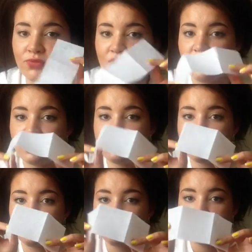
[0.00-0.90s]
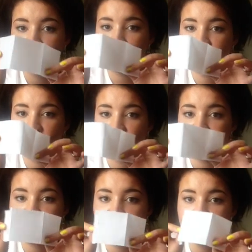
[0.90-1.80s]
You can see it's
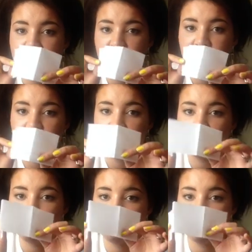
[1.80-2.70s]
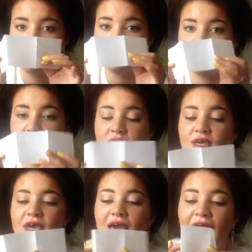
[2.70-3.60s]
separated into thirds,
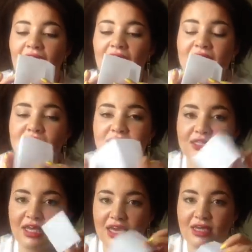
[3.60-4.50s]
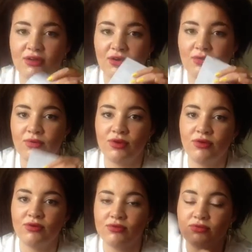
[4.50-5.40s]
and then I
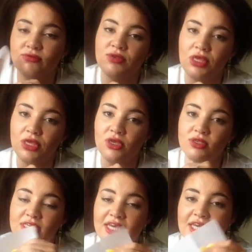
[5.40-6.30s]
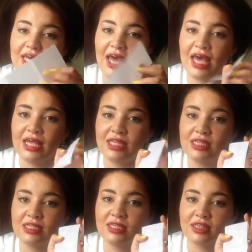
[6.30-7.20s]
will use it
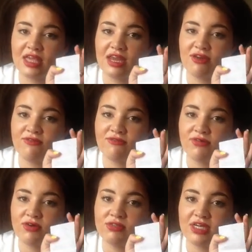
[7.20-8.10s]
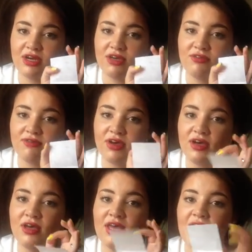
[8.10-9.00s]
and then fold it
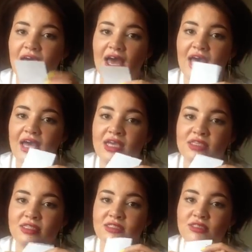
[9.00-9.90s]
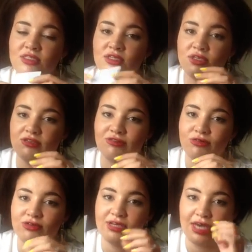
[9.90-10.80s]
over and use it
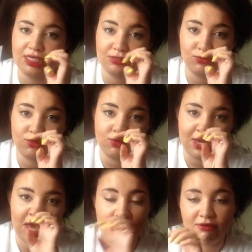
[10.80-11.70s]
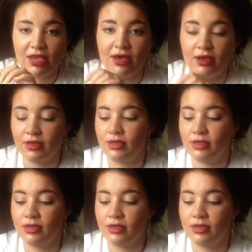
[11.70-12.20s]
on a smaller area